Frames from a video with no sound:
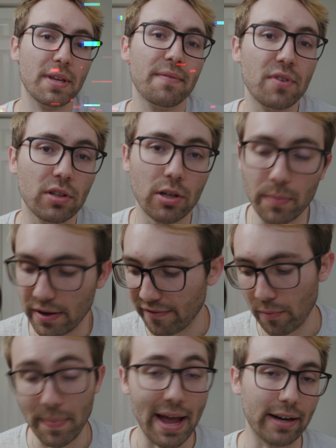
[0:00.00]
me give you a little bit
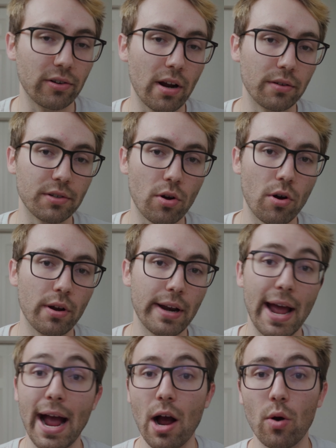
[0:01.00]
of a background on
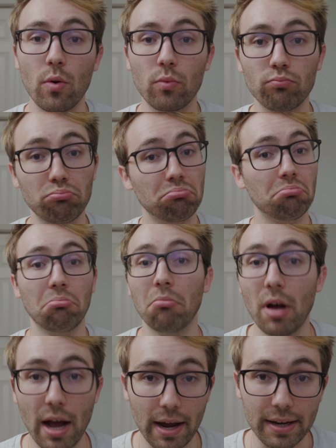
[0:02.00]
how
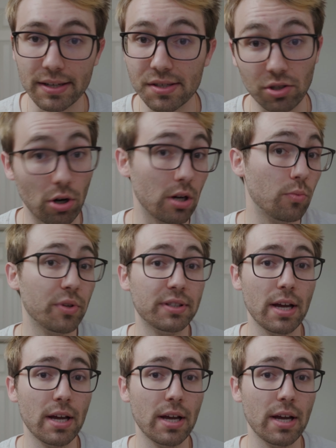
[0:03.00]
I started with